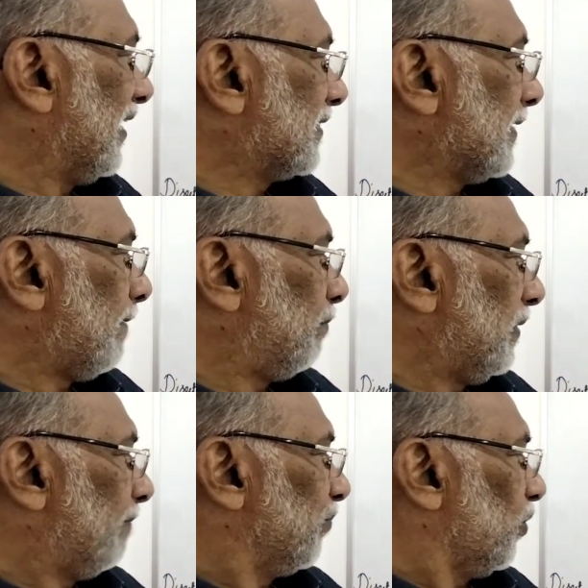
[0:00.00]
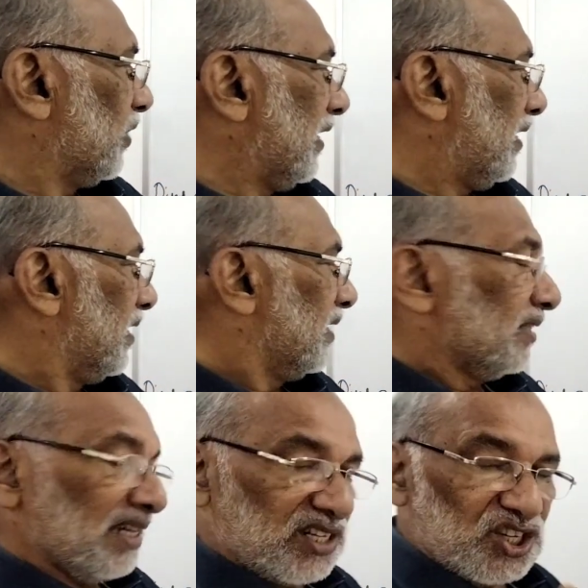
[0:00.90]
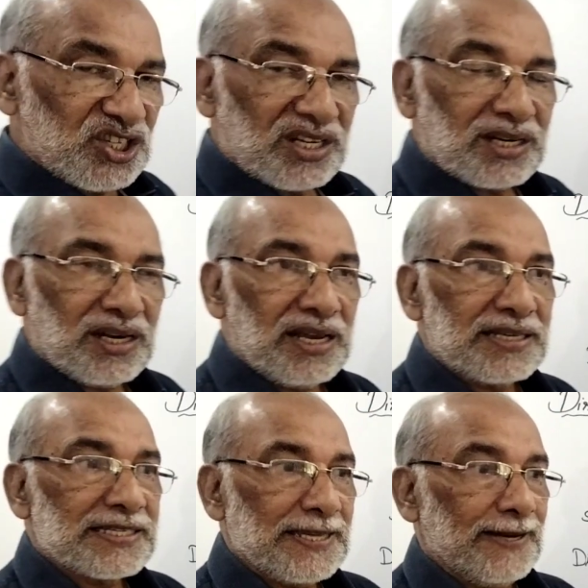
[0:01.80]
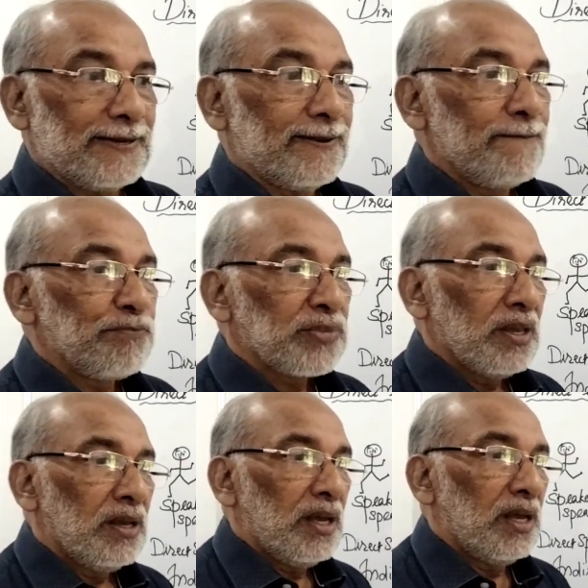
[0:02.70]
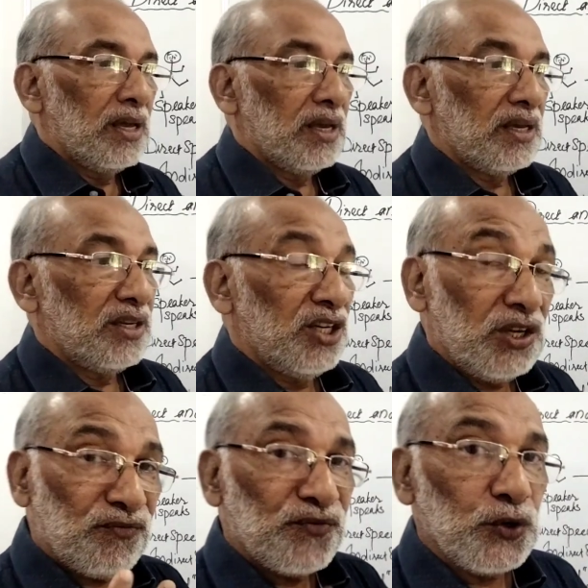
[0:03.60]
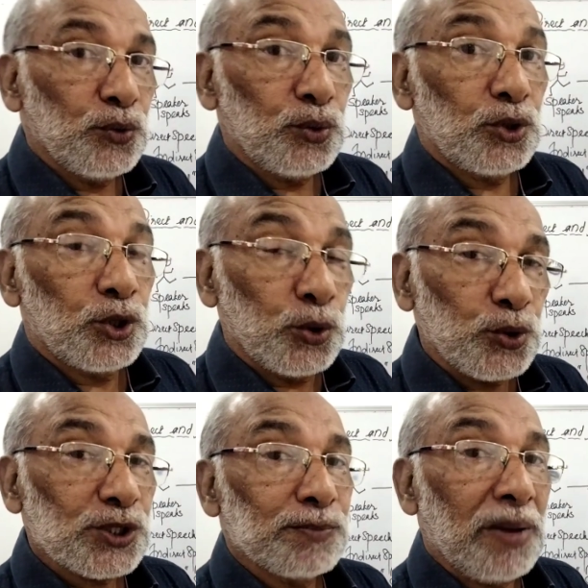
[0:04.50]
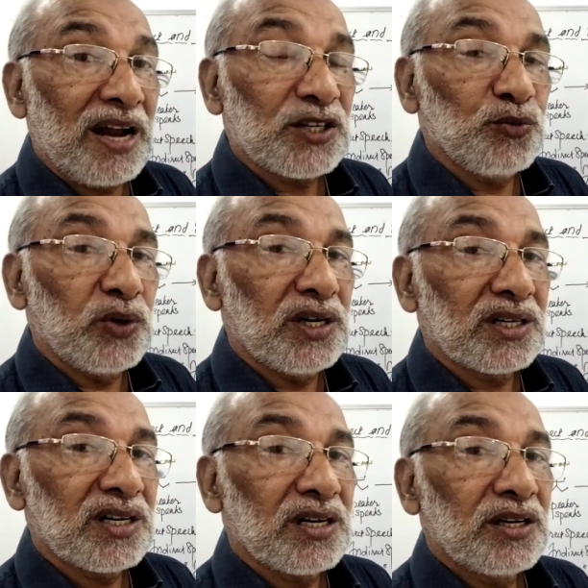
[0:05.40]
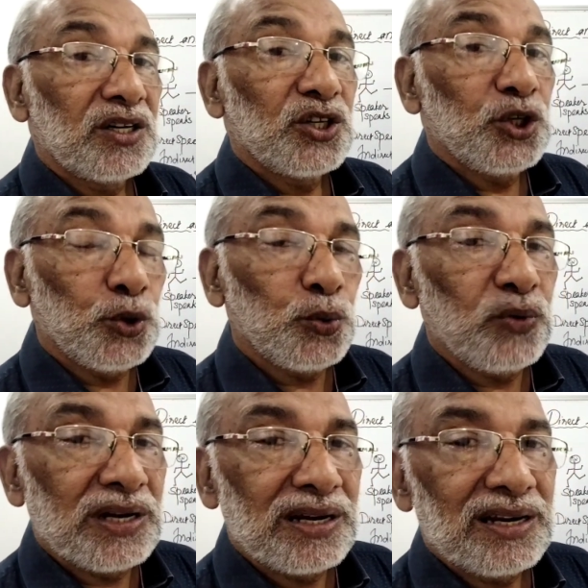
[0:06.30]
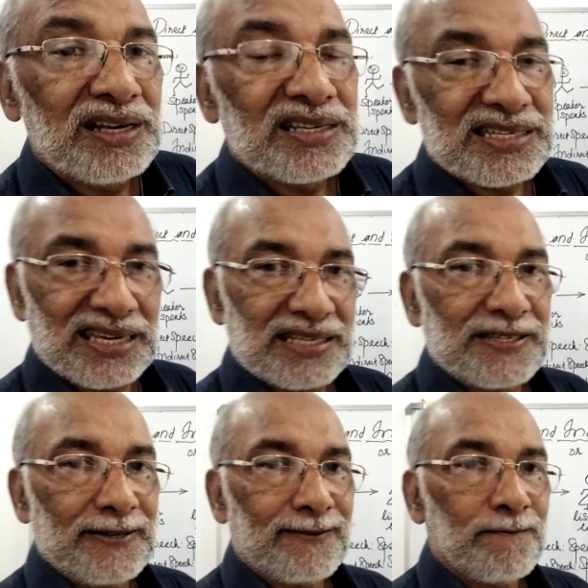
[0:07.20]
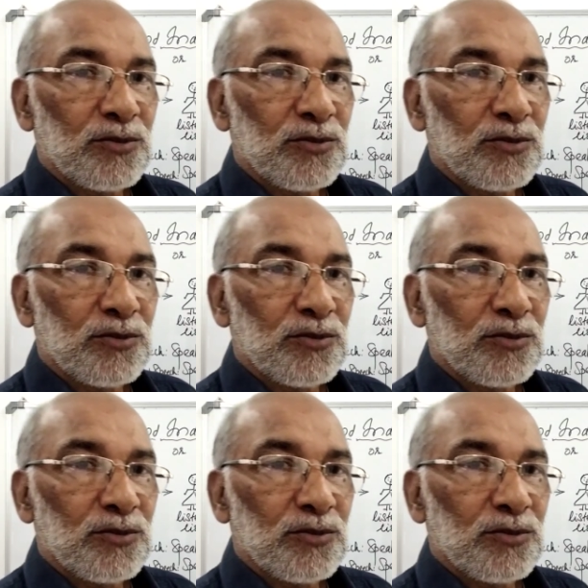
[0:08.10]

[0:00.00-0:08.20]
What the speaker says: example. Okay, the teacher has said, if you do smart work, you will succeed.